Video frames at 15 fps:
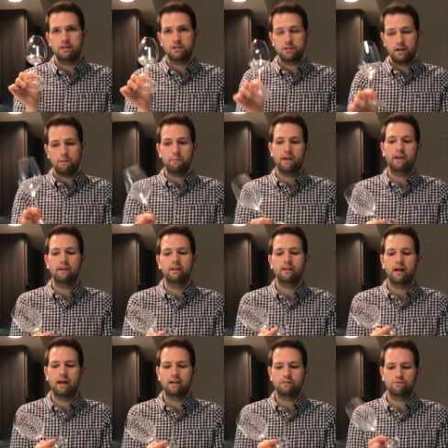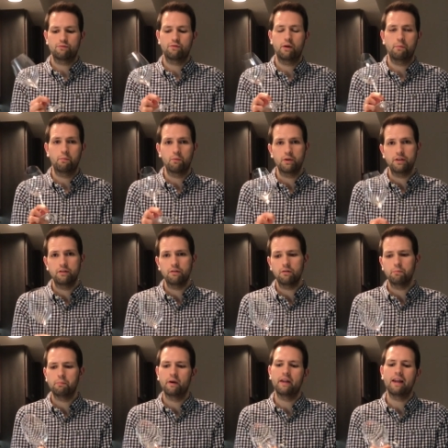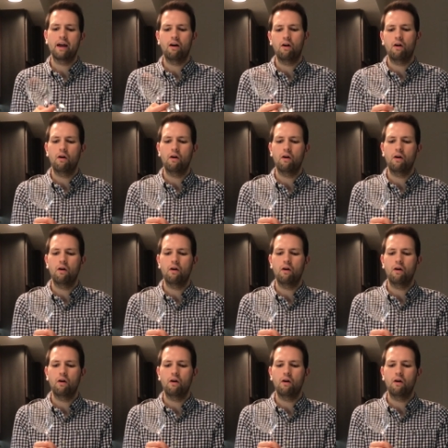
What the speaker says: champagne glass from Riedel, but